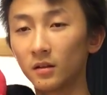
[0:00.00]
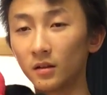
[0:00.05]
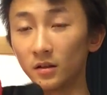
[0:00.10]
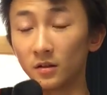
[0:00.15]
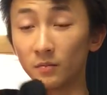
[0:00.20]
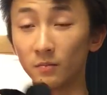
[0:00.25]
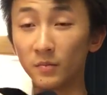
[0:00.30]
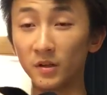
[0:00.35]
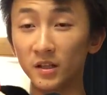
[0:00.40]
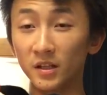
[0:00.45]

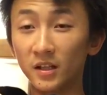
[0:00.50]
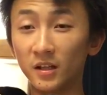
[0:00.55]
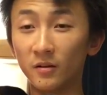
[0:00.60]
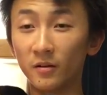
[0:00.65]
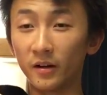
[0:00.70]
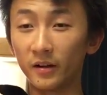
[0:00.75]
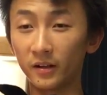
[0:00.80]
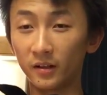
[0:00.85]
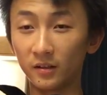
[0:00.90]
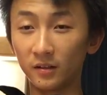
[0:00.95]
it's Minnie
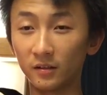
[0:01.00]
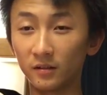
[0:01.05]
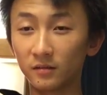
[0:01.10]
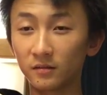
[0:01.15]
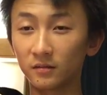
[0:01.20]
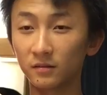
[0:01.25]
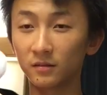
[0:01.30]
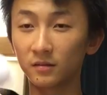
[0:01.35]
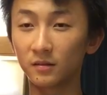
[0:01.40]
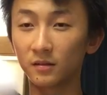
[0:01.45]
right here.
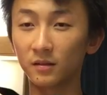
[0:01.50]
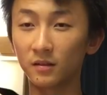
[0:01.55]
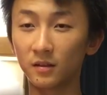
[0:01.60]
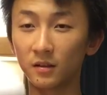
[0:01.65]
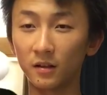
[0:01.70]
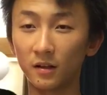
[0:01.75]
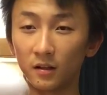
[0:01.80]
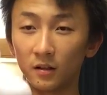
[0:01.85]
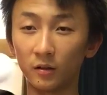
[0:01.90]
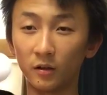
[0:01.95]

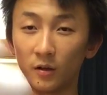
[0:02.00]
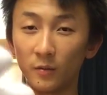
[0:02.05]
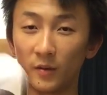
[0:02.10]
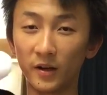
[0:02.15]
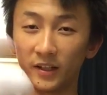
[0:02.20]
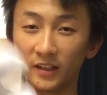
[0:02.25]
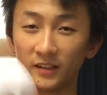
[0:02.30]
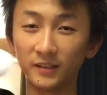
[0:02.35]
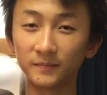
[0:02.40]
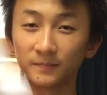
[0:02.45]
Hello
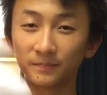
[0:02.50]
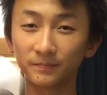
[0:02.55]
everybody.